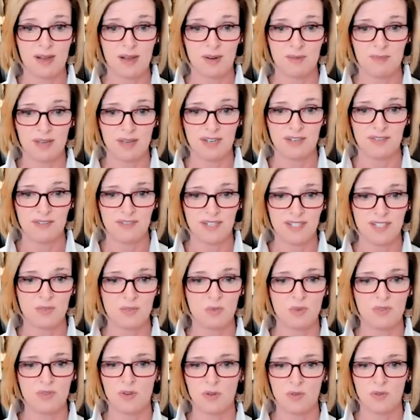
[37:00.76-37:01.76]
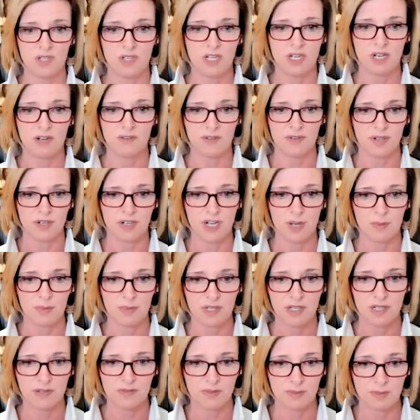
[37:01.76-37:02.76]
amount of benefits. We've only covered a
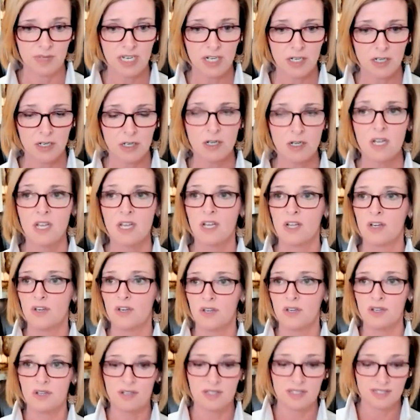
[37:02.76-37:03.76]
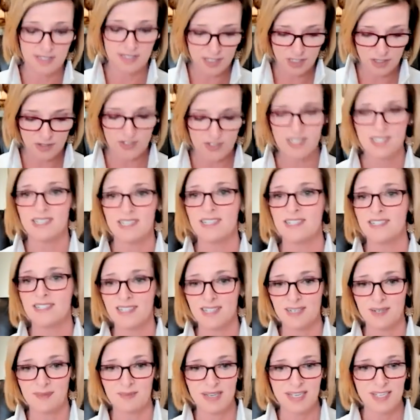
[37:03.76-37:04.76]
couple of them here. Seriously, it's
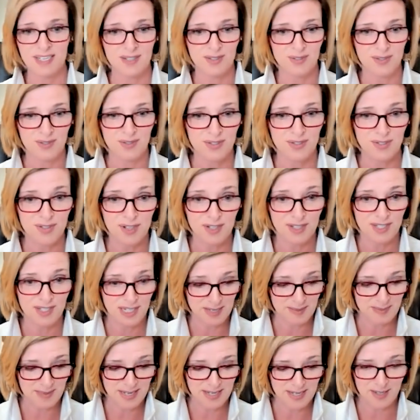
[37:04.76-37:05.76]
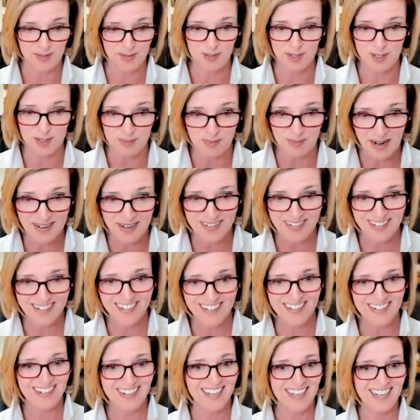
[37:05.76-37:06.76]
going to make you
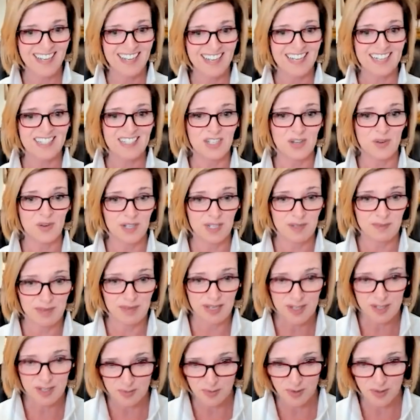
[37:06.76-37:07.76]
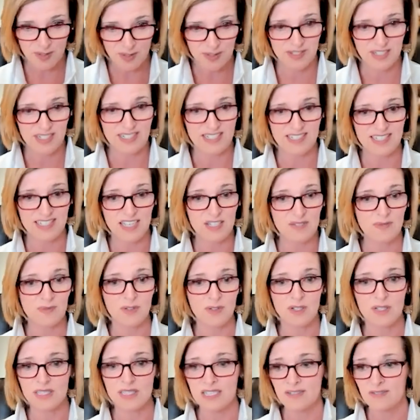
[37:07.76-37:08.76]
smarter. It's going to make you more
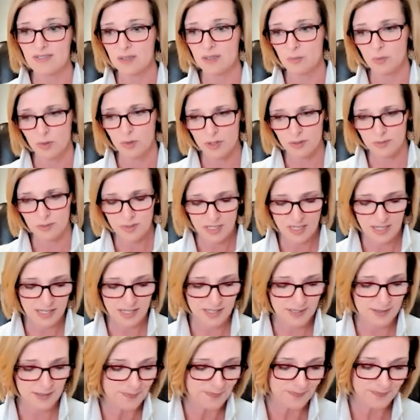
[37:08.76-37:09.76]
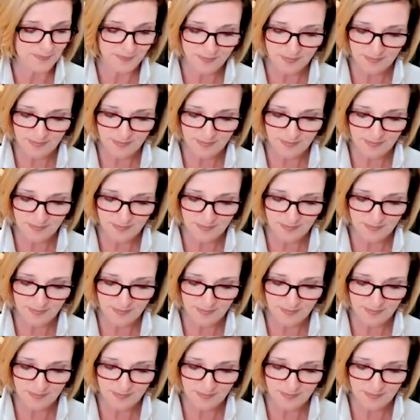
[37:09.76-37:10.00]
successful leaving porn behind.